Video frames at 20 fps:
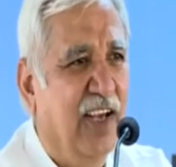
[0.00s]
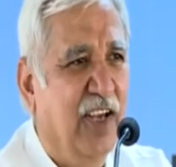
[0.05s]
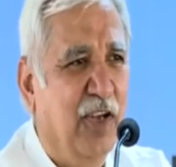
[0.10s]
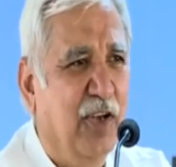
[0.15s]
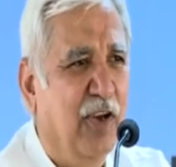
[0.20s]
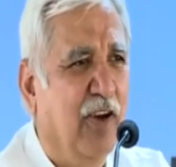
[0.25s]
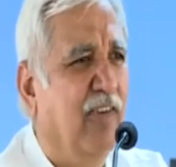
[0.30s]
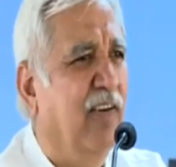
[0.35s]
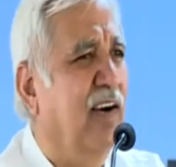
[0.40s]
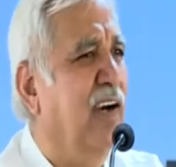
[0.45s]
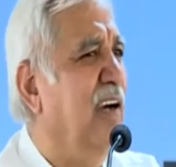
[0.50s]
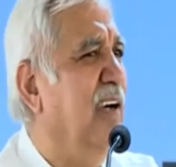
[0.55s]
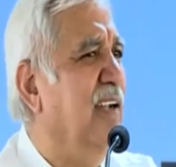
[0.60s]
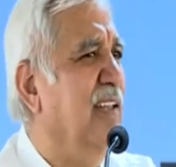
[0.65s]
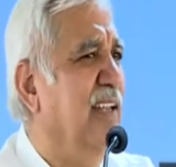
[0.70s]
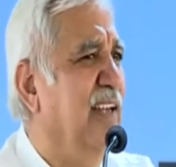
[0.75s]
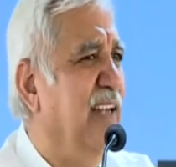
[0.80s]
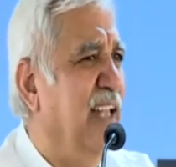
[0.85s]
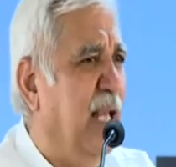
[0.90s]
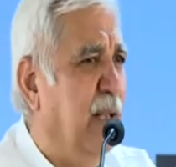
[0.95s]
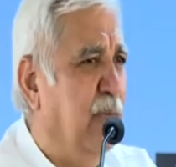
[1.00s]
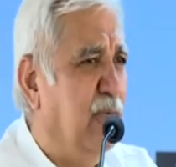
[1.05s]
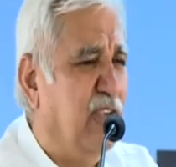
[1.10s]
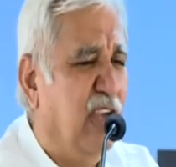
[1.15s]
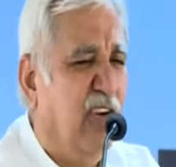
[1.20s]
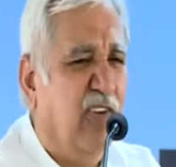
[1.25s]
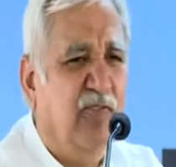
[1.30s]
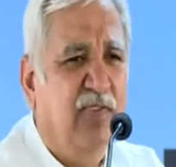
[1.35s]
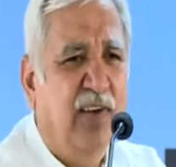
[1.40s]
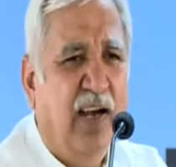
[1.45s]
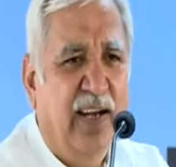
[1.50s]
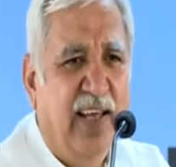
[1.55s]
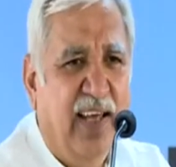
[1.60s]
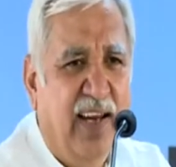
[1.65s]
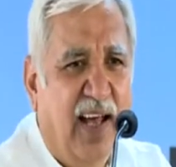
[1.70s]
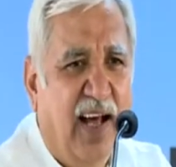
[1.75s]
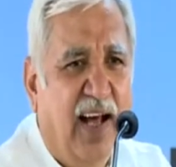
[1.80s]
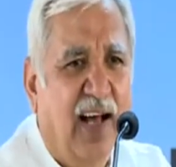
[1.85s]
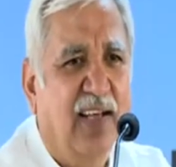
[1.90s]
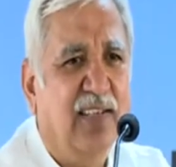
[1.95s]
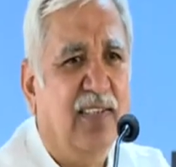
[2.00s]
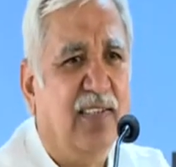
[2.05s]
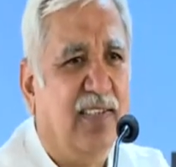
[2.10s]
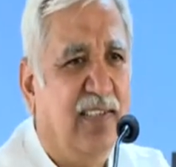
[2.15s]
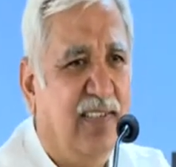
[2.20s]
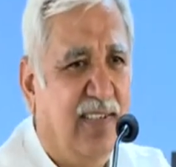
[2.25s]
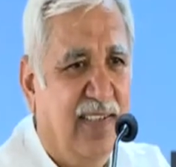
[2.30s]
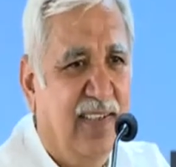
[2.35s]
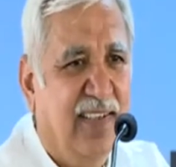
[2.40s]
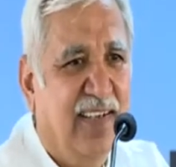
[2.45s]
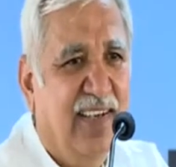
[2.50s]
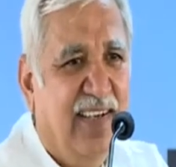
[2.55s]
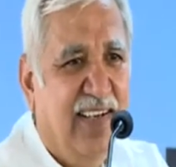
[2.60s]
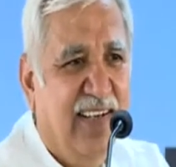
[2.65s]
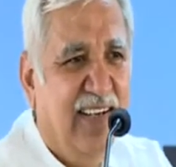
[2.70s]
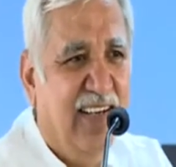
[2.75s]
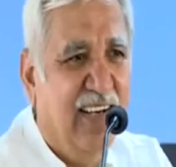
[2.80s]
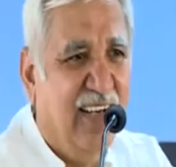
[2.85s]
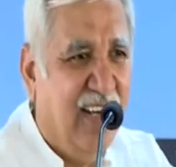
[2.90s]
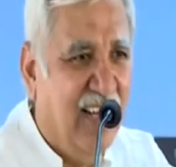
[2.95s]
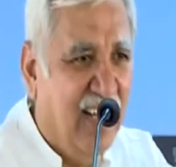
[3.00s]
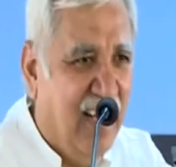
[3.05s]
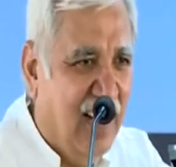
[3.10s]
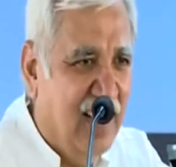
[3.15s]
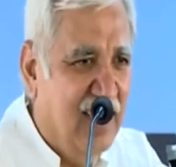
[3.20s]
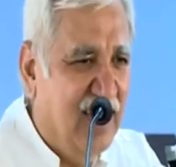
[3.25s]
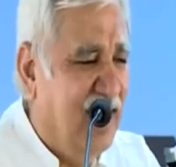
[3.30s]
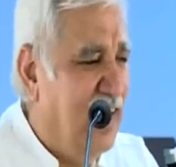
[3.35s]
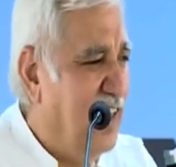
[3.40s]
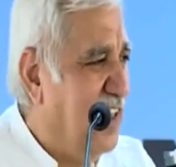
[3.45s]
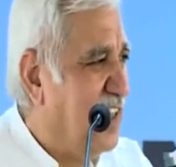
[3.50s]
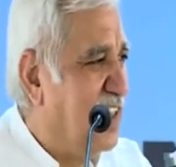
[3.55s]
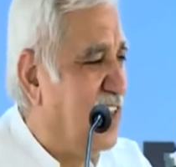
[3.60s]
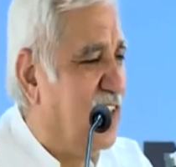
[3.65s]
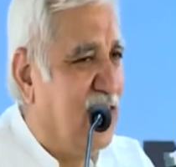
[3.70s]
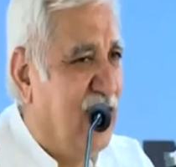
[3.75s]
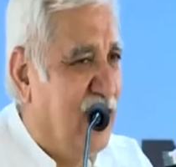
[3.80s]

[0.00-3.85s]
You have heard the names of Nadelas, others